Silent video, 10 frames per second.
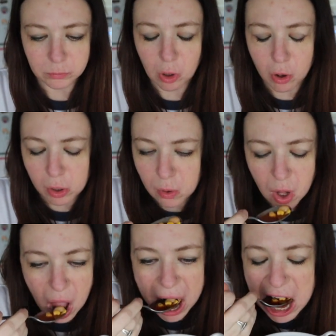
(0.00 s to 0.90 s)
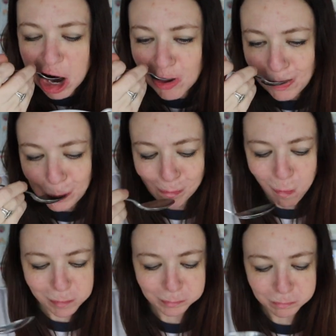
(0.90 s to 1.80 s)
Oh.
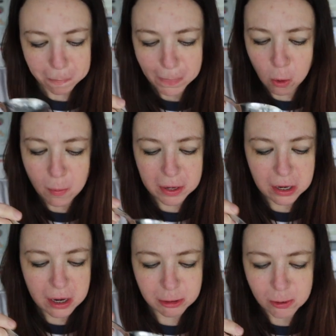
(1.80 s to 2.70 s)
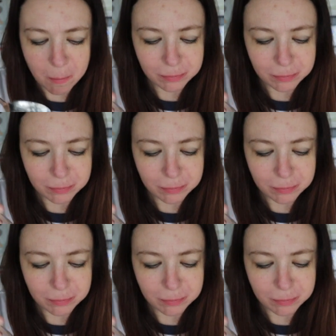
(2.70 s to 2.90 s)
Oh my gosh.